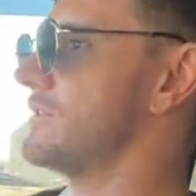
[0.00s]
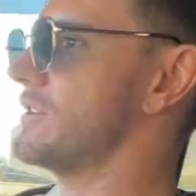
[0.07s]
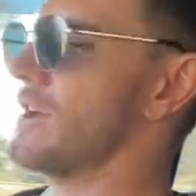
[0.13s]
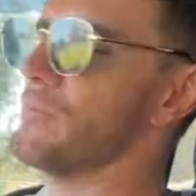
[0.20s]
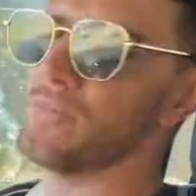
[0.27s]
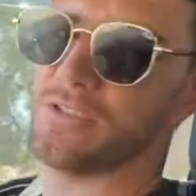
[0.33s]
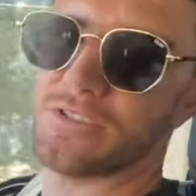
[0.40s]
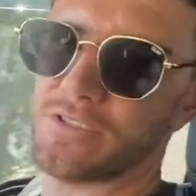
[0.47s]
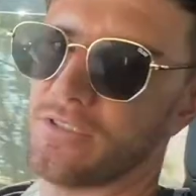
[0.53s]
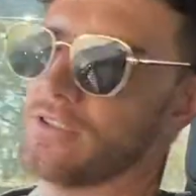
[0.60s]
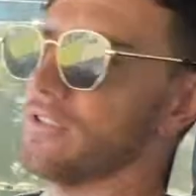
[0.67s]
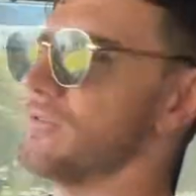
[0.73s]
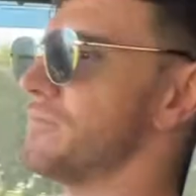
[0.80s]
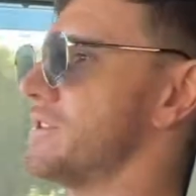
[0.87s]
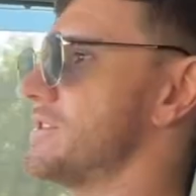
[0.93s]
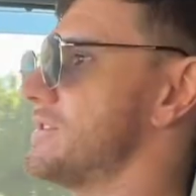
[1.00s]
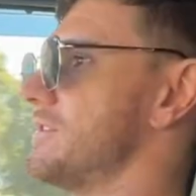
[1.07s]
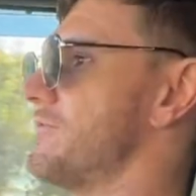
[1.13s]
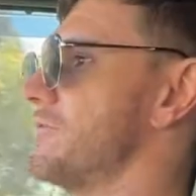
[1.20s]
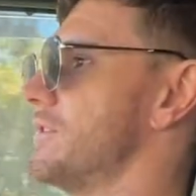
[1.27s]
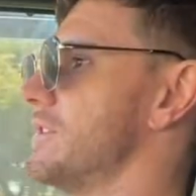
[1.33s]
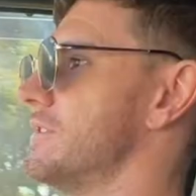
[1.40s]
the numbers are a little bit
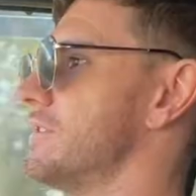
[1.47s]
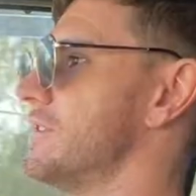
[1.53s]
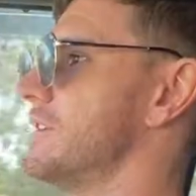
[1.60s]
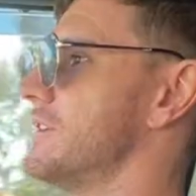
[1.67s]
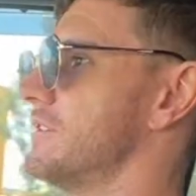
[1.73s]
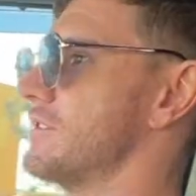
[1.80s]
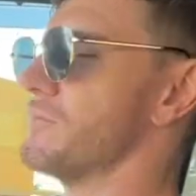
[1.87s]
different.